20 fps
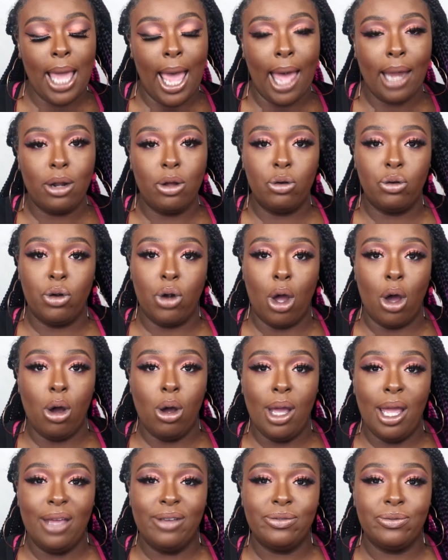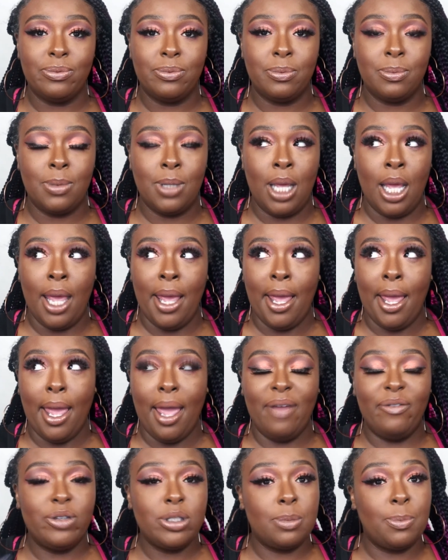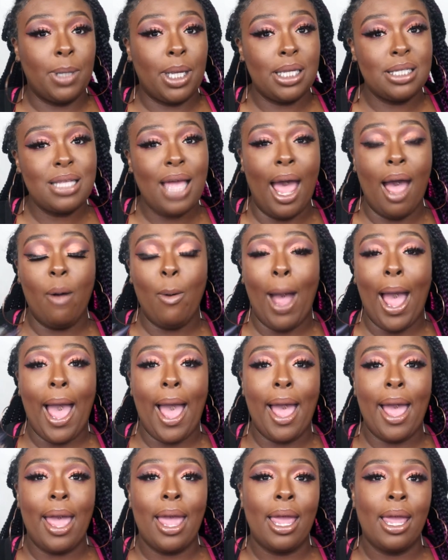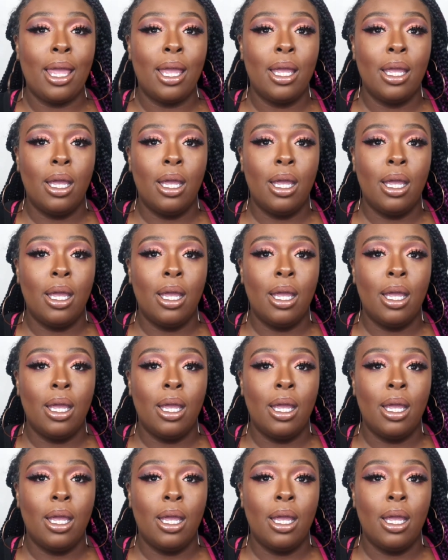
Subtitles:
I don't know if it's because how I